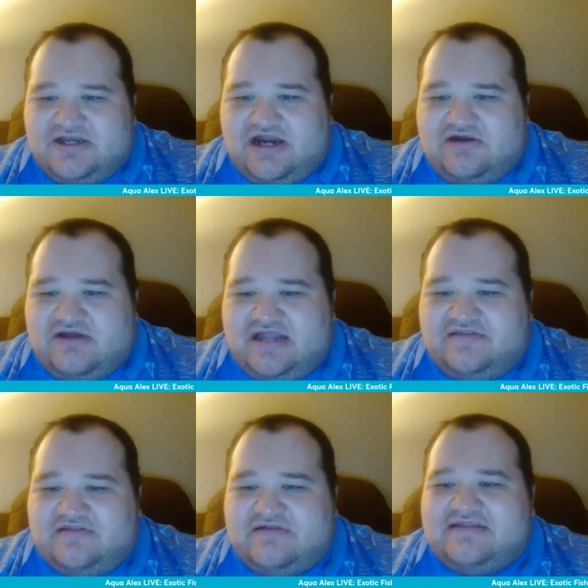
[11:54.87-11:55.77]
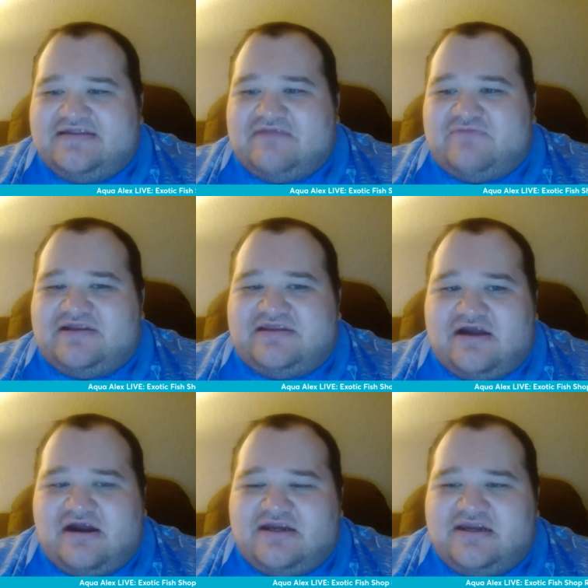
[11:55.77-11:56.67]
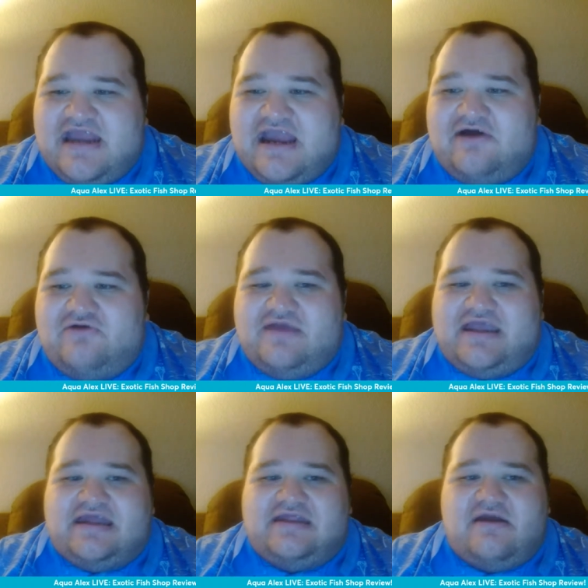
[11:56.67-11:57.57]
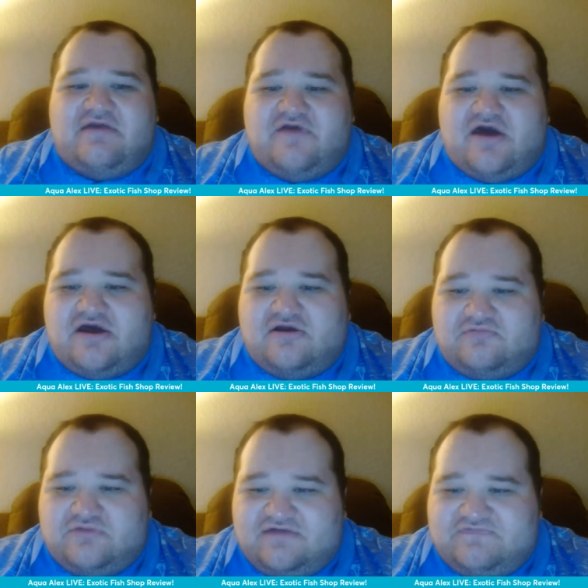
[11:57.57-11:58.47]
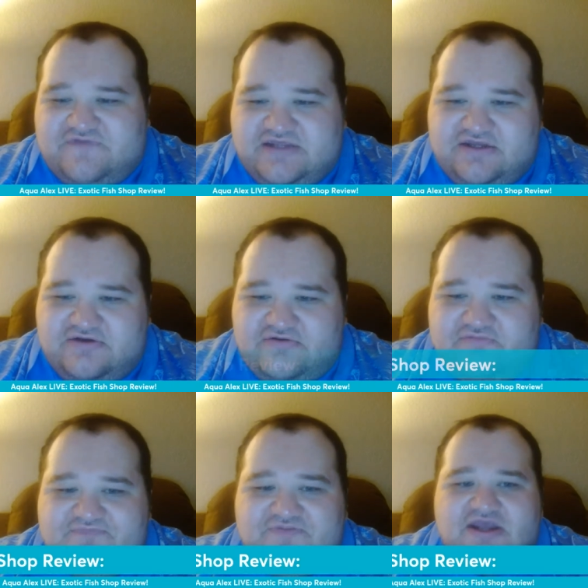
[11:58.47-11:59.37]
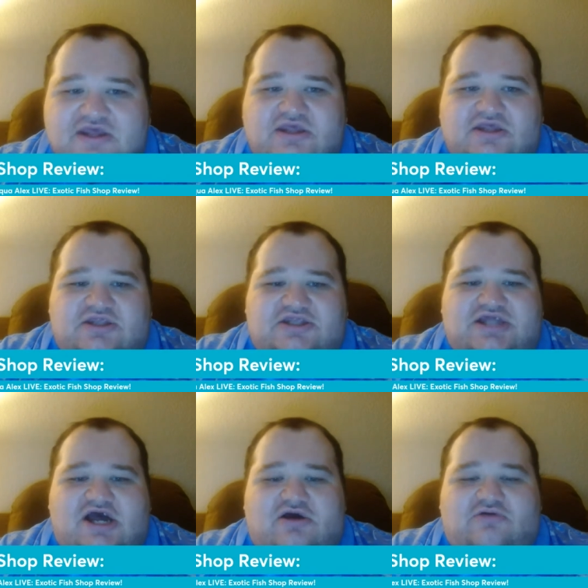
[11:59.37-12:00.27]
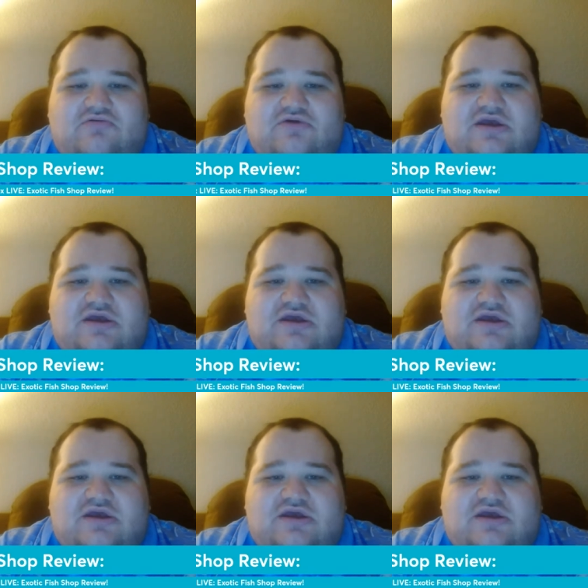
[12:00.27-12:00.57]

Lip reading: All right, so let's get right started now in the review. So,